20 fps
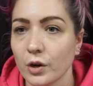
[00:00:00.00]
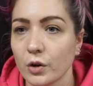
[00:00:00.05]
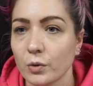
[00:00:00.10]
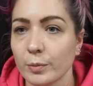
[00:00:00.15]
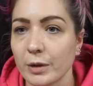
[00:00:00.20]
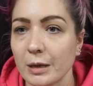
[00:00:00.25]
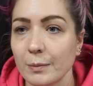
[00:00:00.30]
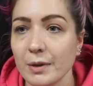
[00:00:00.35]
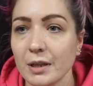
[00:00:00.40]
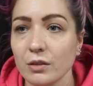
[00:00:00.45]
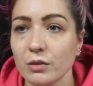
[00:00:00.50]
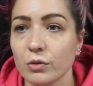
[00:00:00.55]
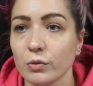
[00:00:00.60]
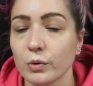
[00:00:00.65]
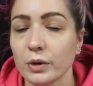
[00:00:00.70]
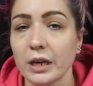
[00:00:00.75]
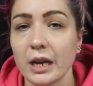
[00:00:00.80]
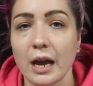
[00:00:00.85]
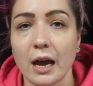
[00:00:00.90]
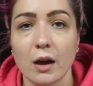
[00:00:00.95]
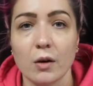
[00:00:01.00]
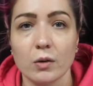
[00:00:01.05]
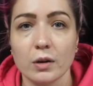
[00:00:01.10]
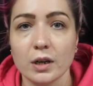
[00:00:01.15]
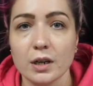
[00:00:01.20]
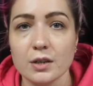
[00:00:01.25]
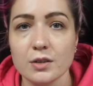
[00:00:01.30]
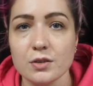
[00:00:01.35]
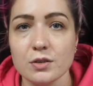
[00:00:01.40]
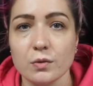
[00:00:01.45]
maybe 3
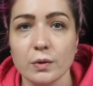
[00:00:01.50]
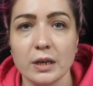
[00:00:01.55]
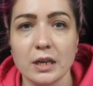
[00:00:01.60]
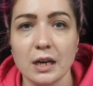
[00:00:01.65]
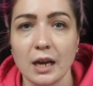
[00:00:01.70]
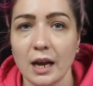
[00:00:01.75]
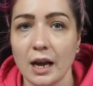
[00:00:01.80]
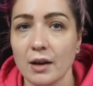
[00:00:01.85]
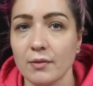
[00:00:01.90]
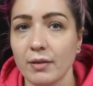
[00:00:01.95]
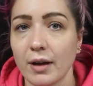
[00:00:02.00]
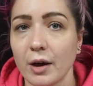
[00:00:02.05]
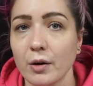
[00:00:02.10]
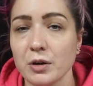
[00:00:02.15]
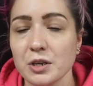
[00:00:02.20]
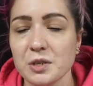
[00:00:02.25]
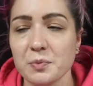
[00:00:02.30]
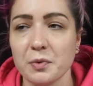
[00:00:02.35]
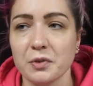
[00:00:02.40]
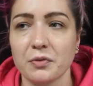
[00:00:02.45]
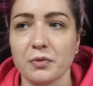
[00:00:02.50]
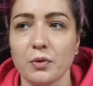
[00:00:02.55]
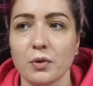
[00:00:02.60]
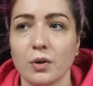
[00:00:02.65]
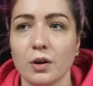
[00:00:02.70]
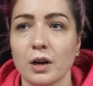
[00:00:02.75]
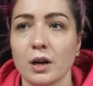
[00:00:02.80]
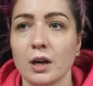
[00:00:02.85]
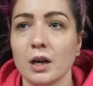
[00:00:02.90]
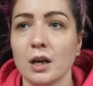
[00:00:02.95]
hours, 3.5 hours
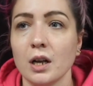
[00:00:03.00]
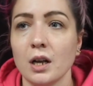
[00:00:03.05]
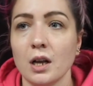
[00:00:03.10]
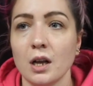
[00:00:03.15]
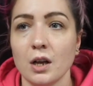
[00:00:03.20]
before,